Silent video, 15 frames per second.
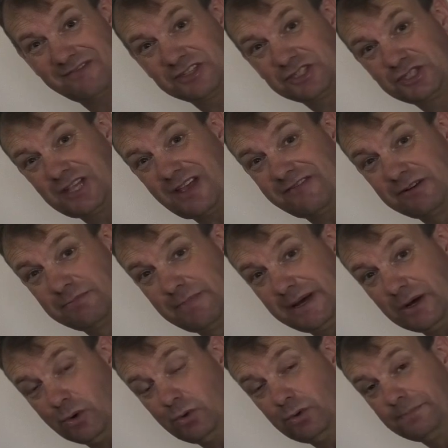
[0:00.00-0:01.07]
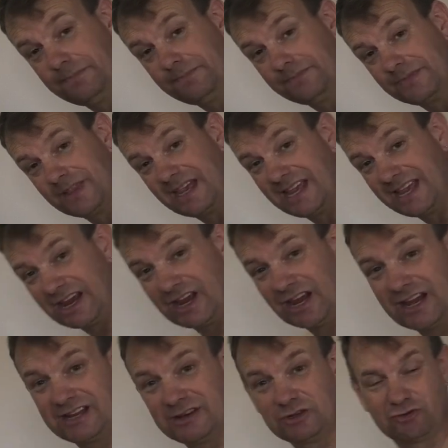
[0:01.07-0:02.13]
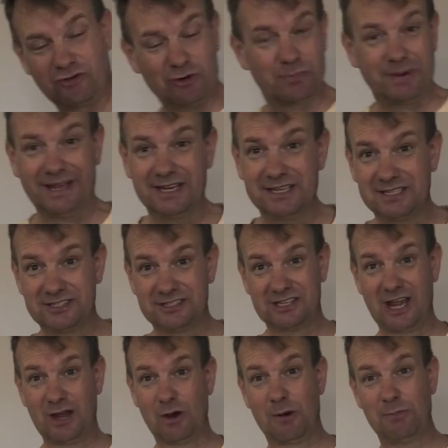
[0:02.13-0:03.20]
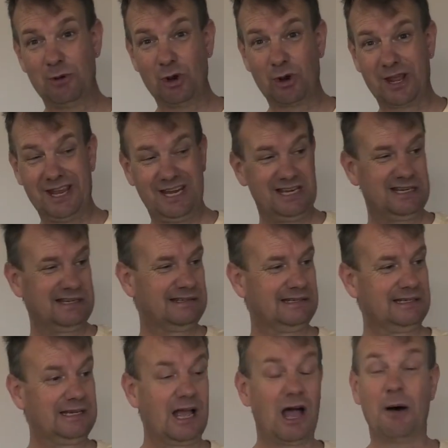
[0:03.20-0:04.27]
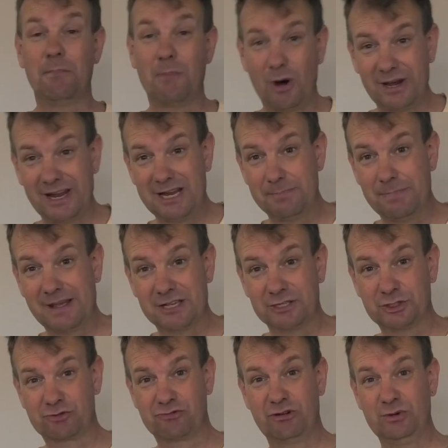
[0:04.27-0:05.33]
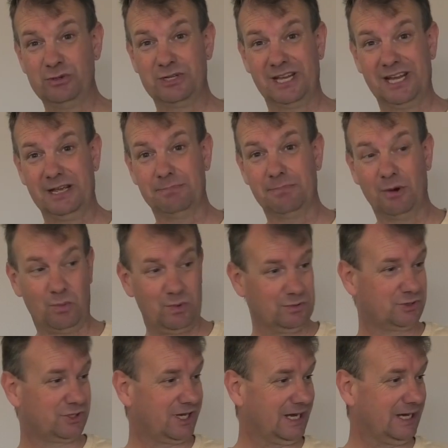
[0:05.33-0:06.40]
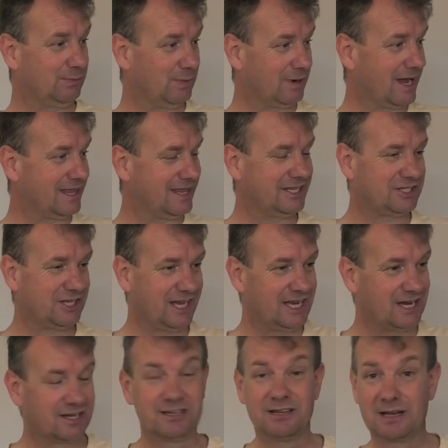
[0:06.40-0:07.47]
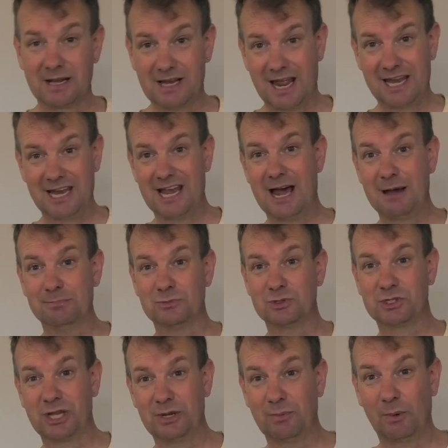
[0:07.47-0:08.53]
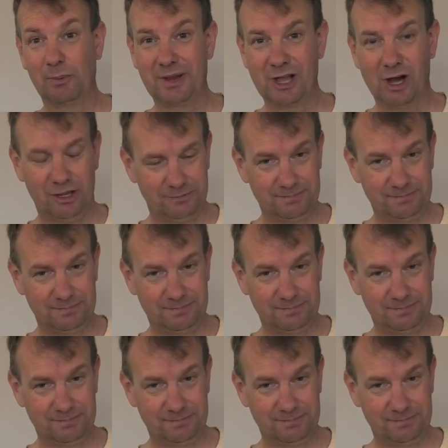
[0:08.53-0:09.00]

a 7mm drill bit, so I'm looking, might need bigger screws in it, but we'll see. We'll get this in and get it up and see what we got.